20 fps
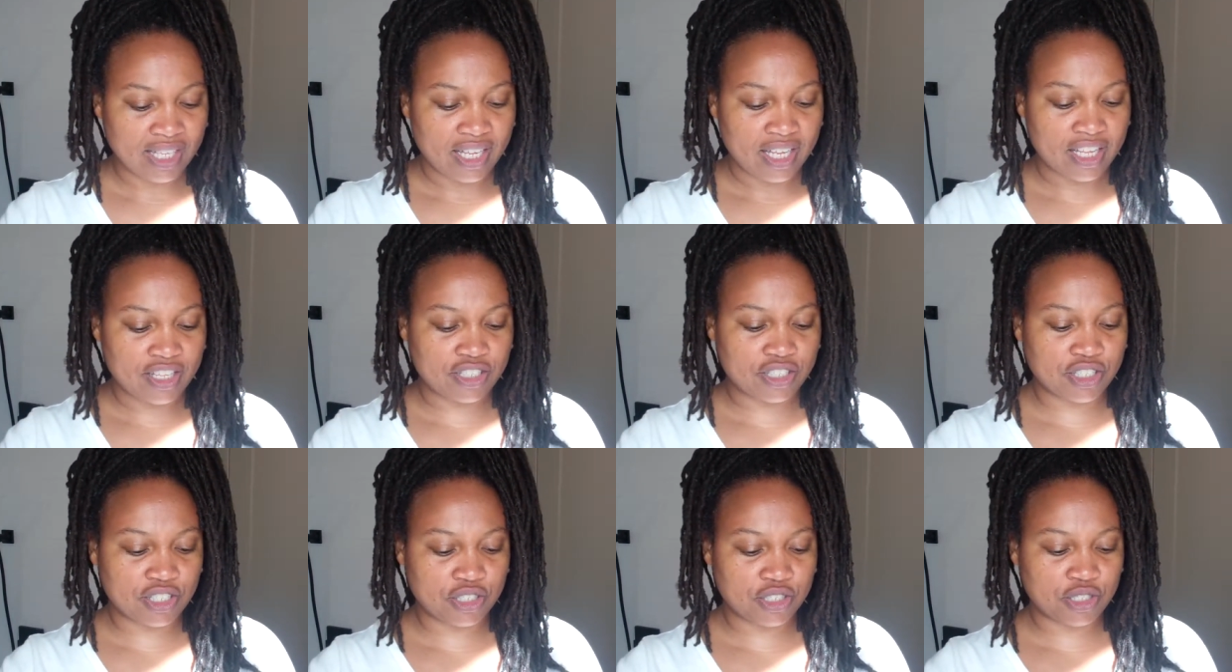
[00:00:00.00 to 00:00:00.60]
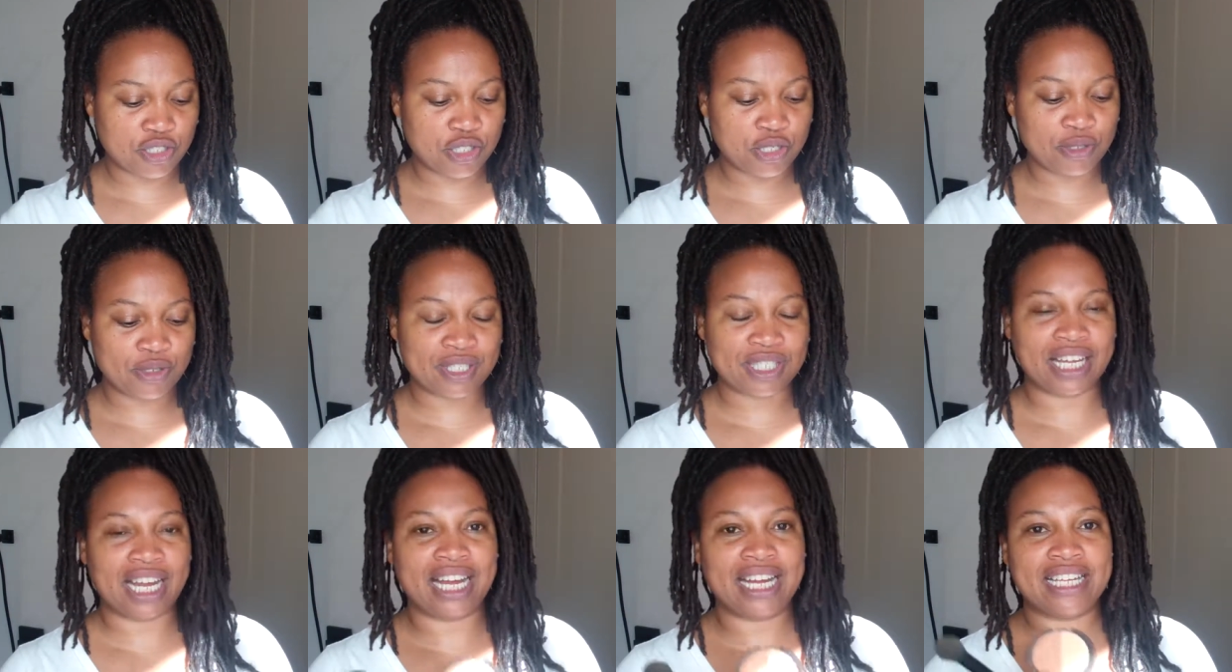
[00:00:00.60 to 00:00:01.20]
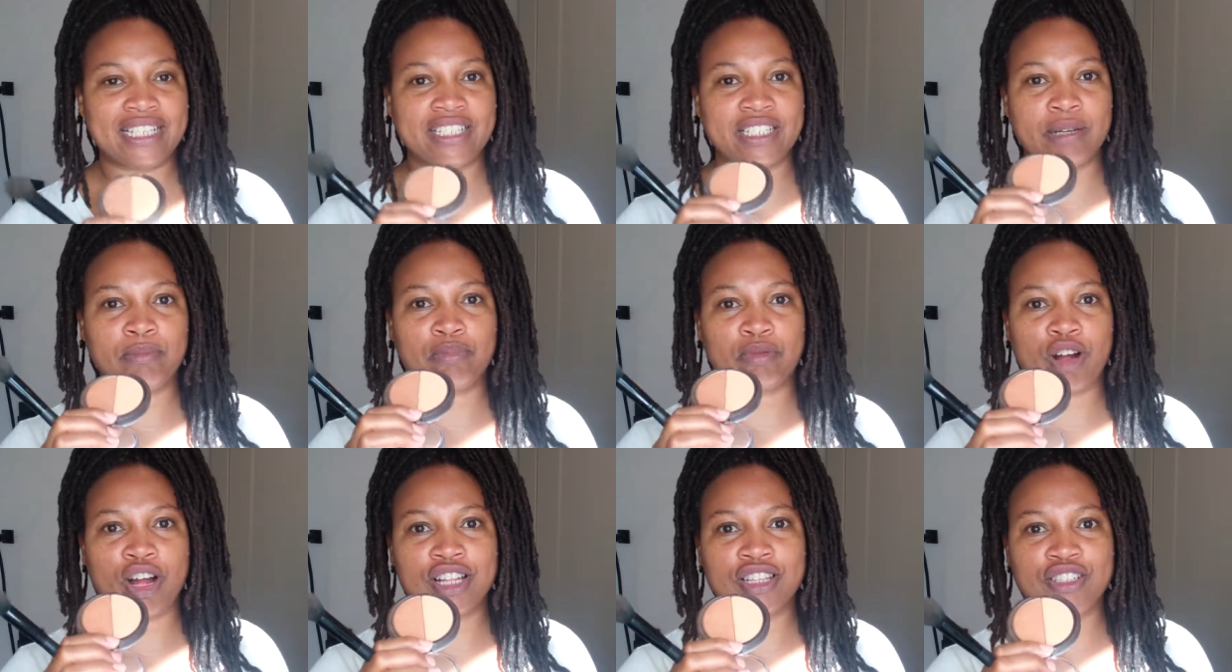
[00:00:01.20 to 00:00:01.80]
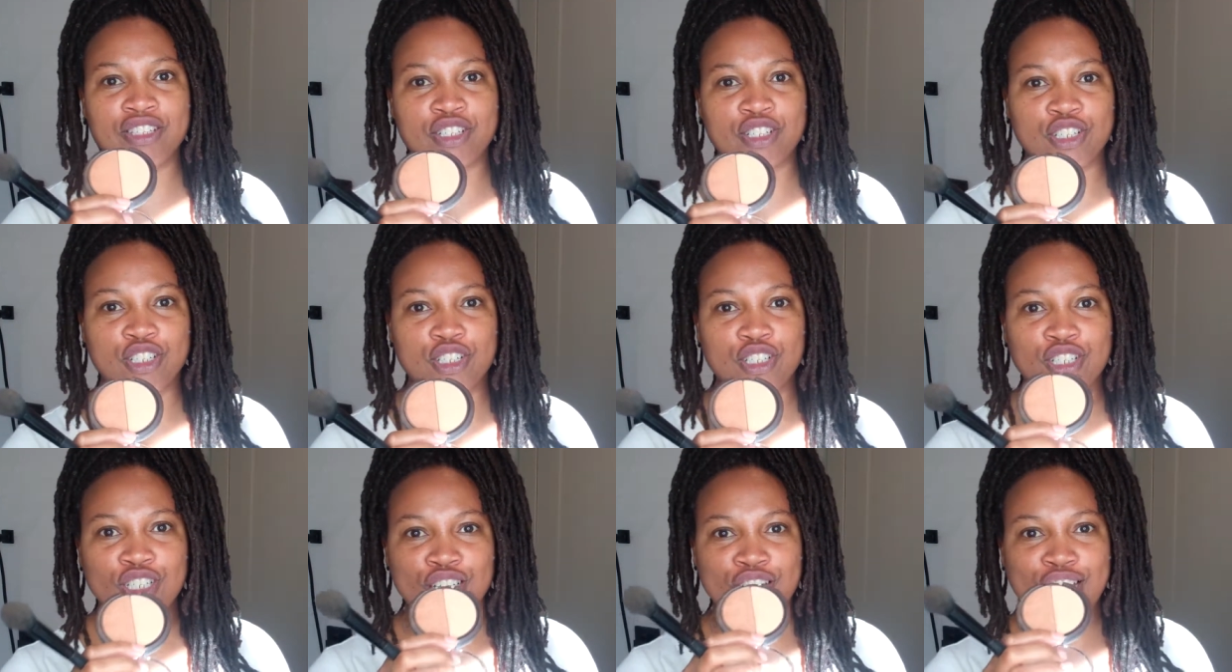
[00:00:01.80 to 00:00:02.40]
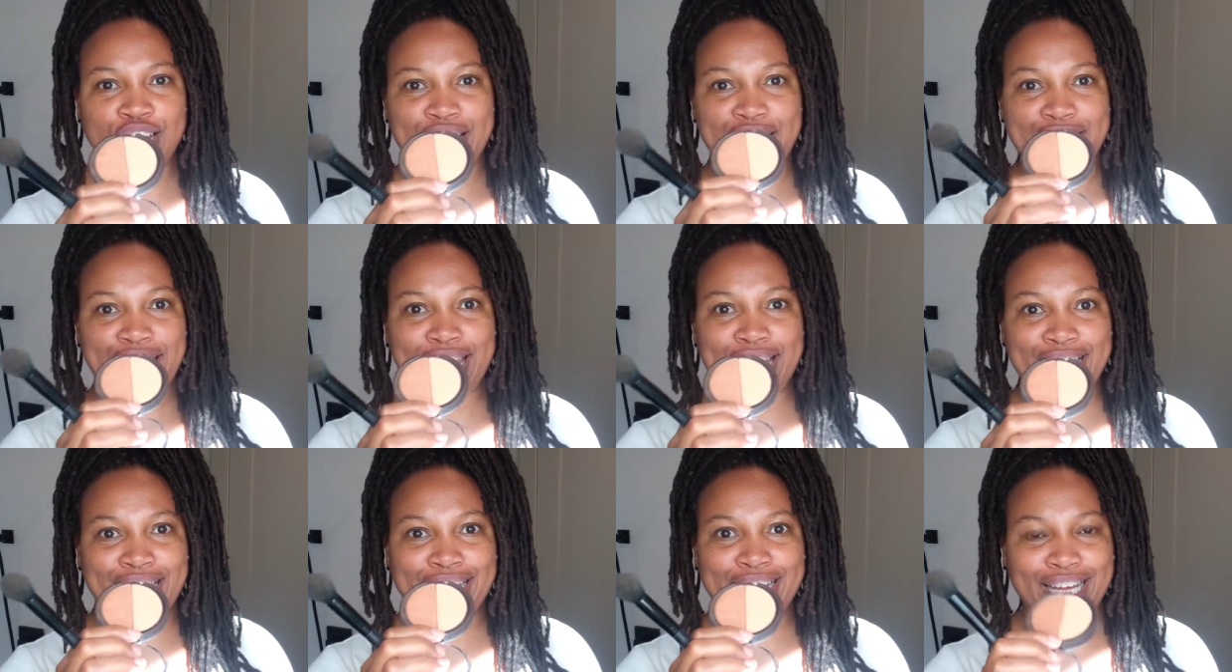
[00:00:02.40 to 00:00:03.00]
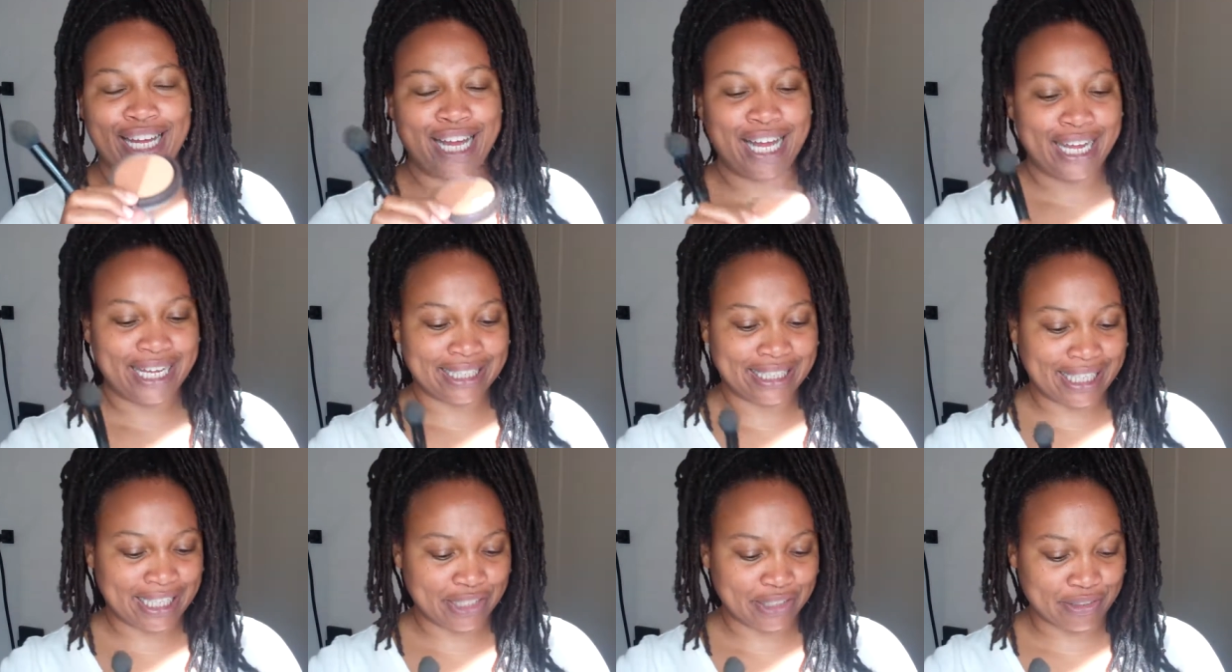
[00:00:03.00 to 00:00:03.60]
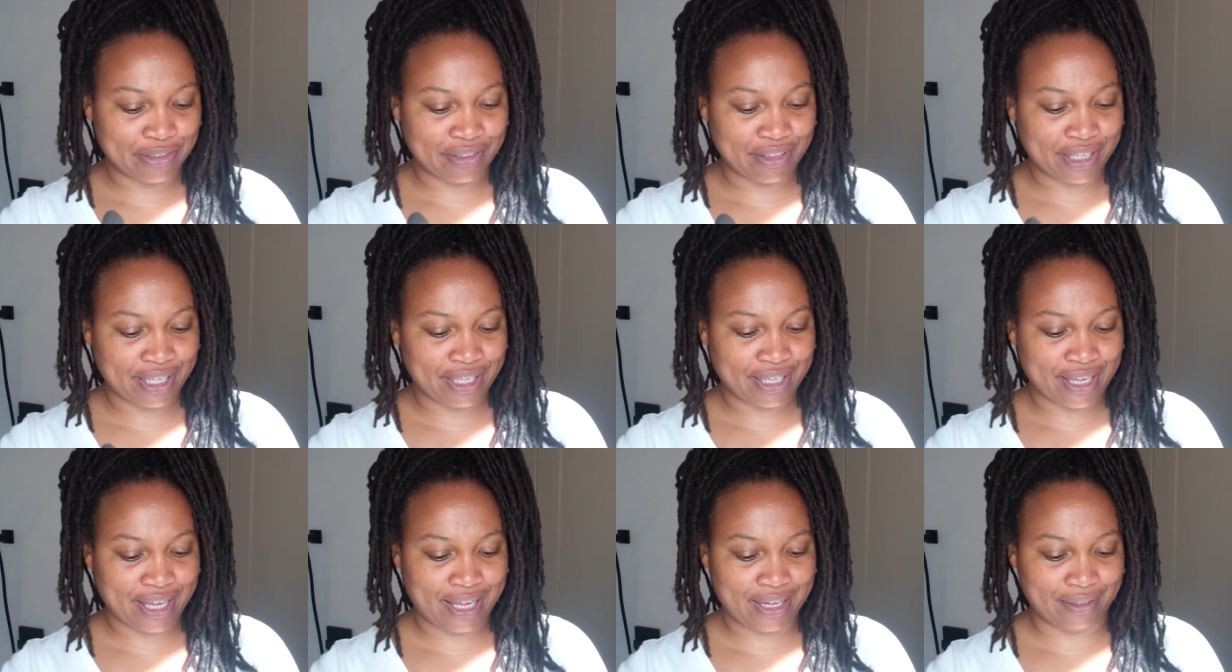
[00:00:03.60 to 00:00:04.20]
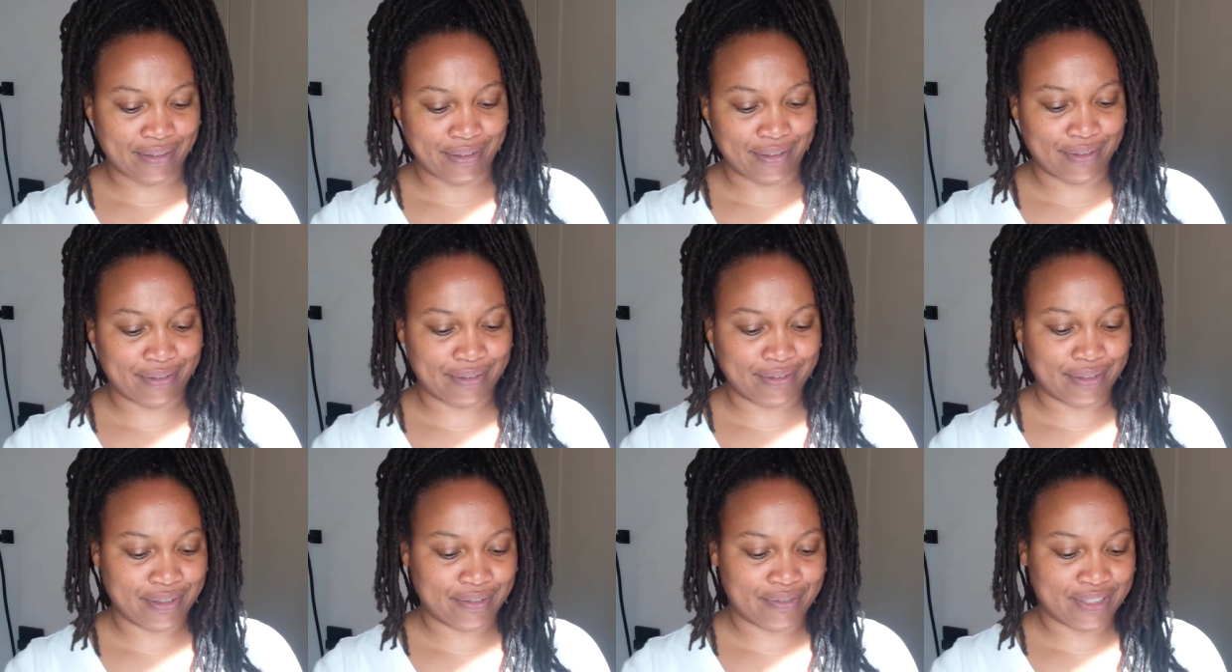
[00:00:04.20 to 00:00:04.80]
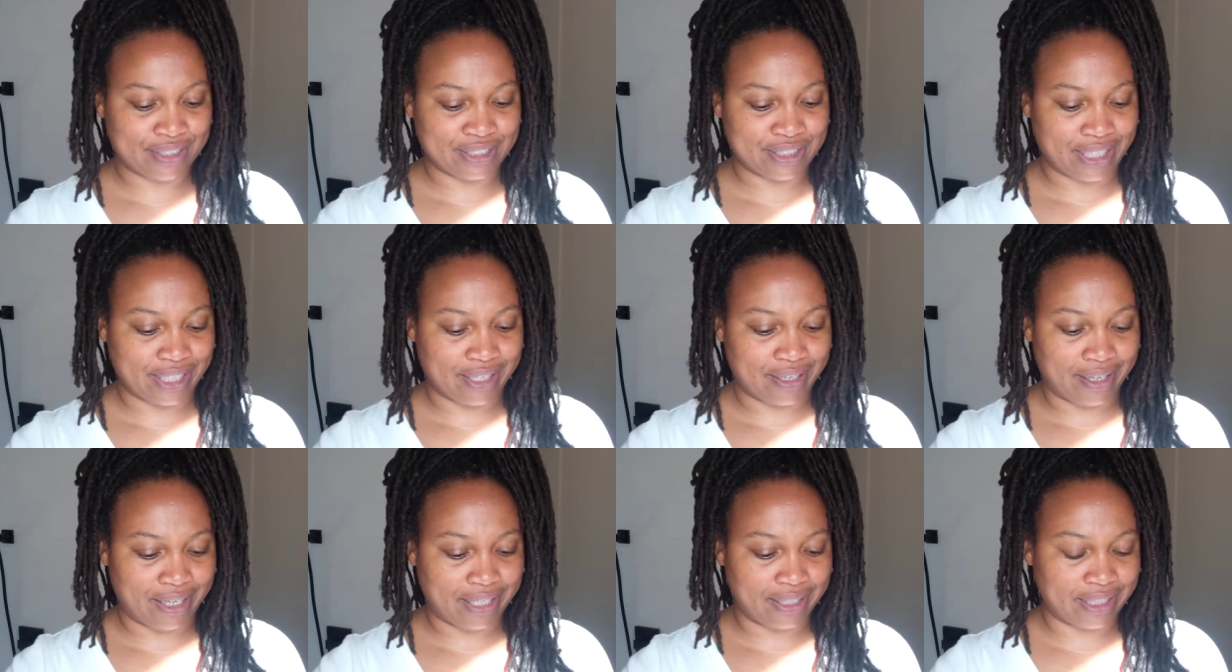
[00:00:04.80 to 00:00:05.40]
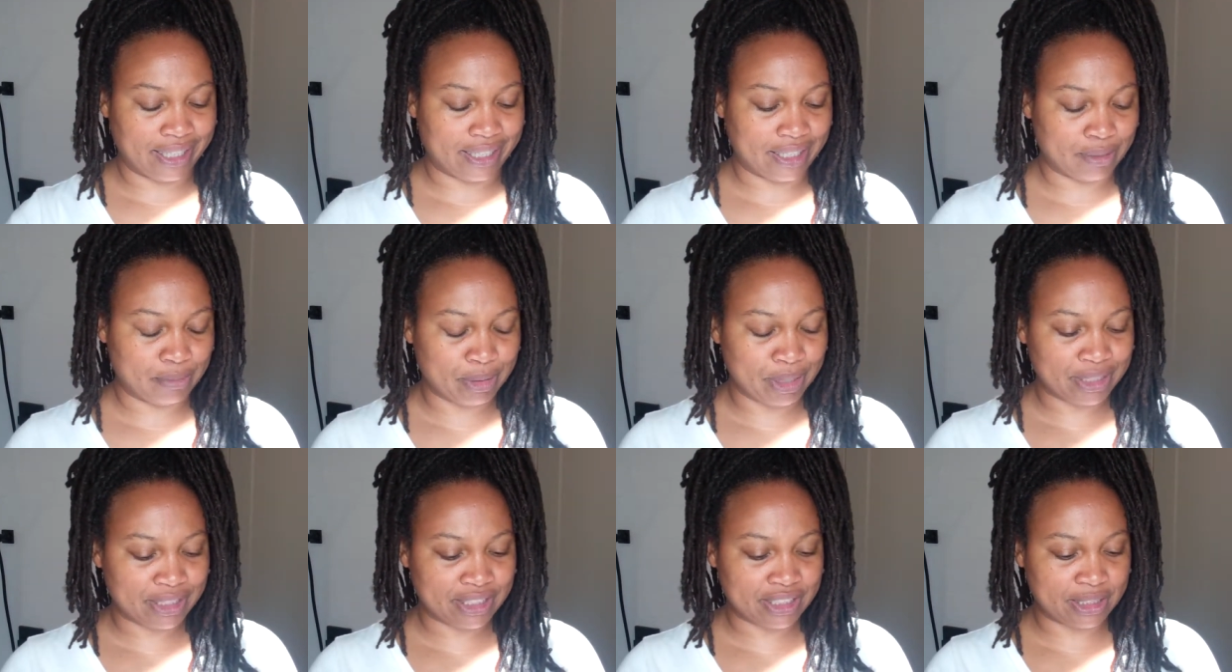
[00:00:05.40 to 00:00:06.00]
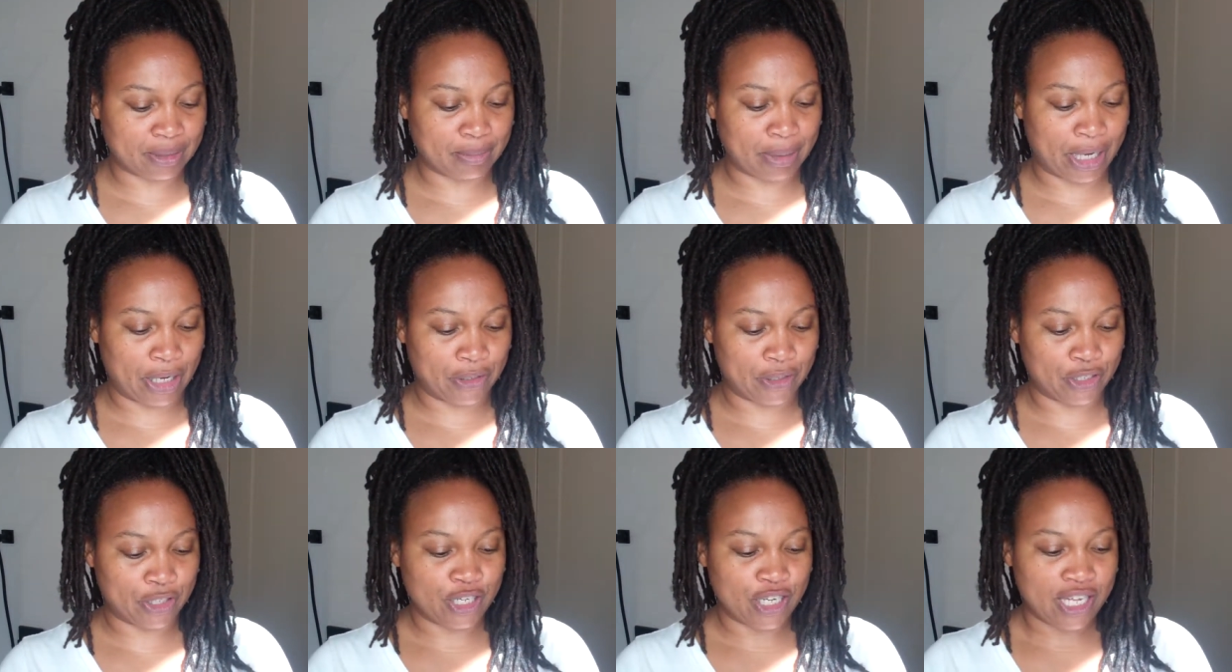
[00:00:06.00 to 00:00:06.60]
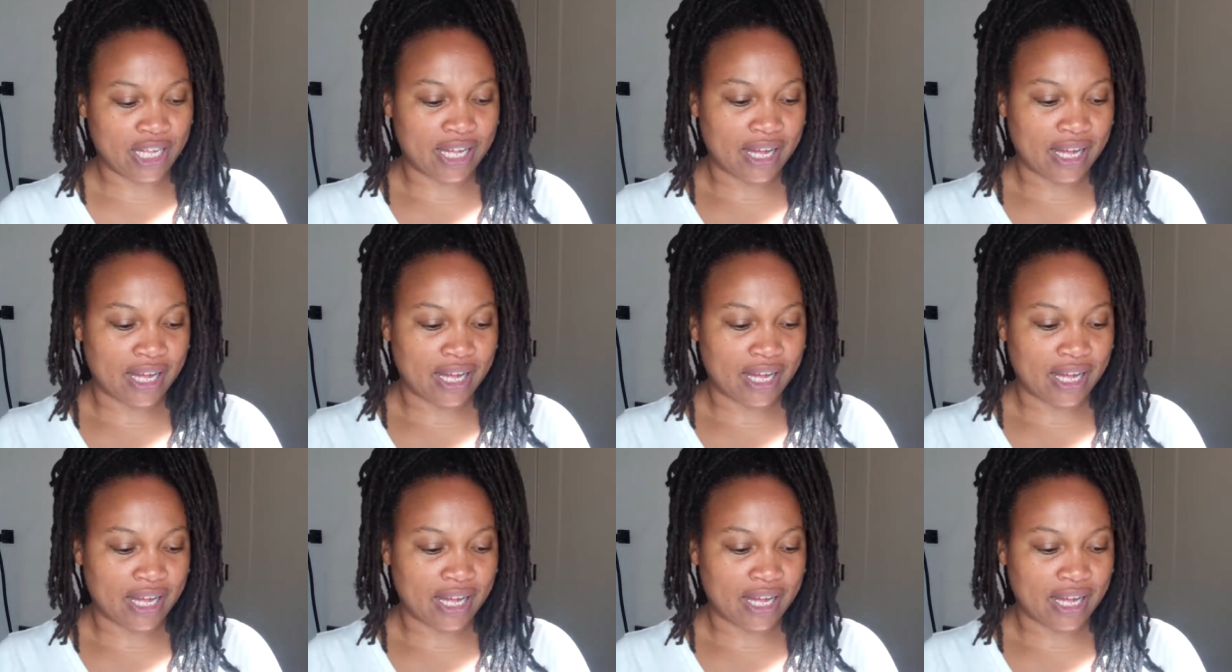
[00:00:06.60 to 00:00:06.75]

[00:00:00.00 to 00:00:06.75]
it's two sides, a bronzer and like a highlighter thing. I don't know if it's like a highlighter, but just a powder.